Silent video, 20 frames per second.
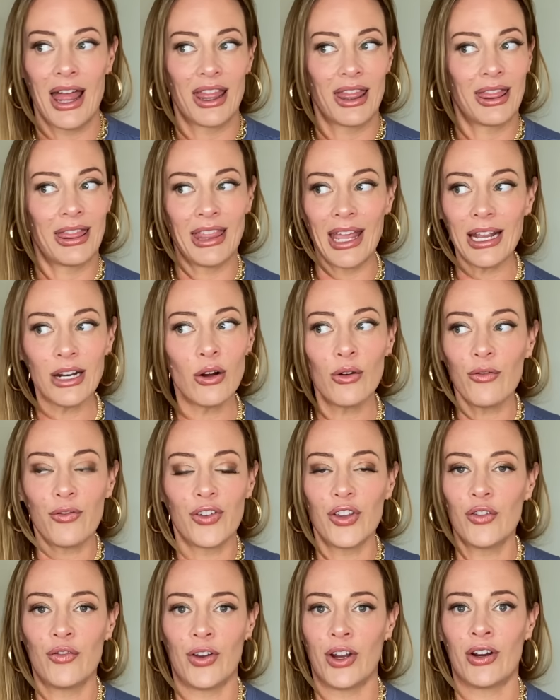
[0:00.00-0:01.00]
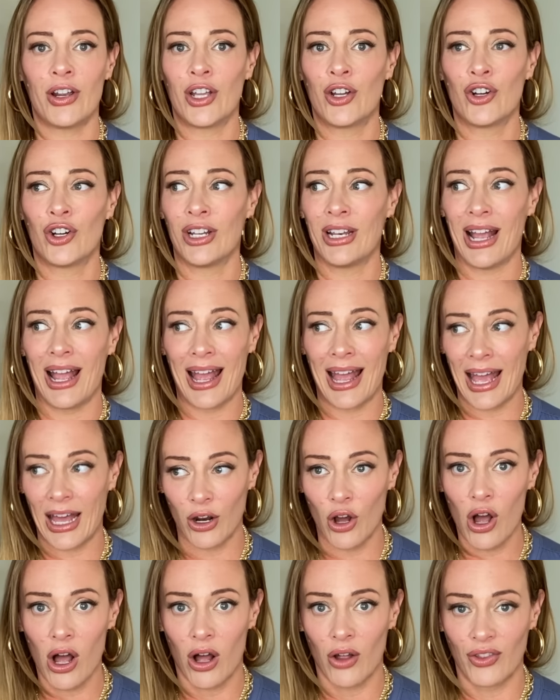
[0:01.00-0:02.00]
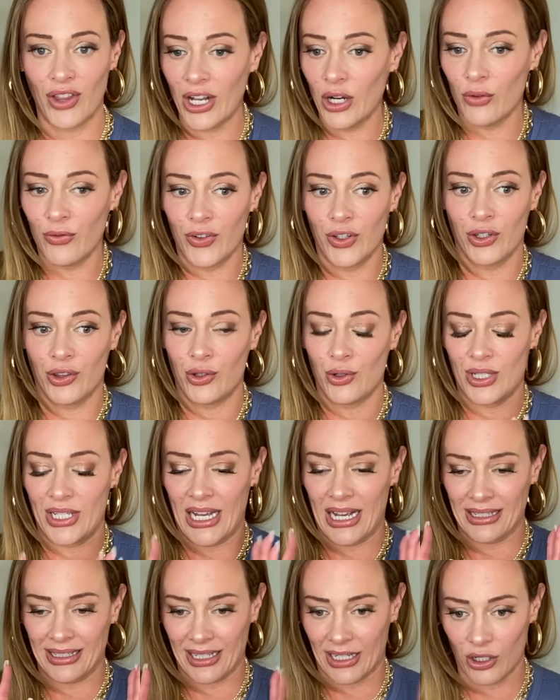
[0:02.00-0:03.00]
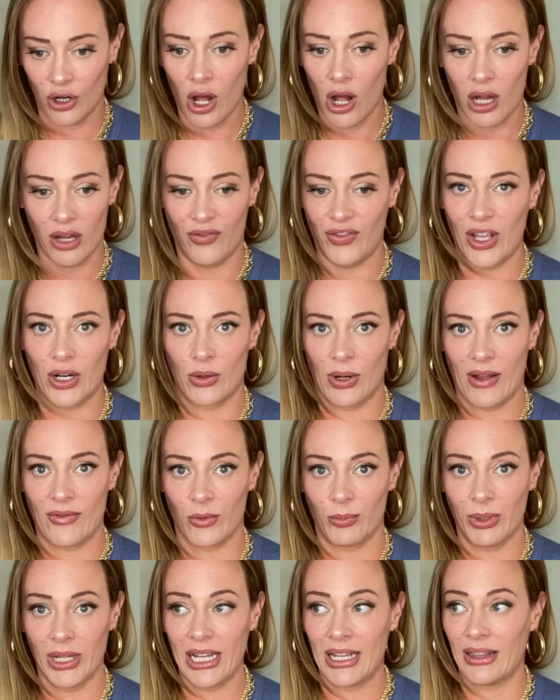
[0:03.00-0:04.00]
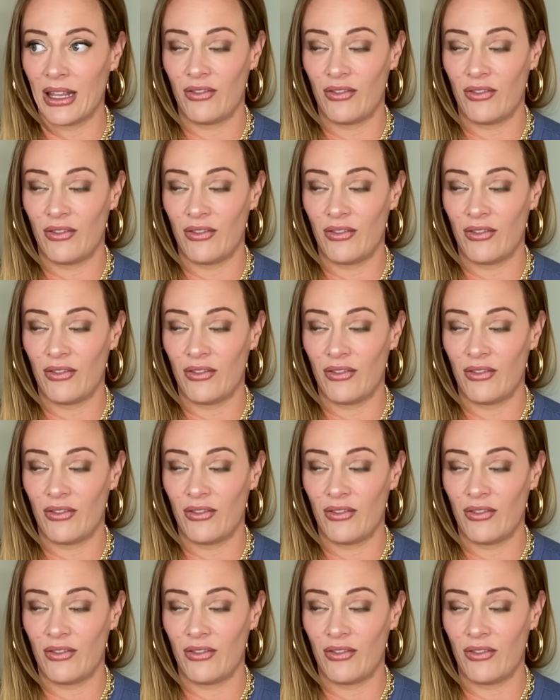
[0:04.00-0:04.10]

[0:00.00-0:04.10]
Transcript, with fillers: They don't feel very good at all. They don't feel enthusiastic at all if they don't have a plan.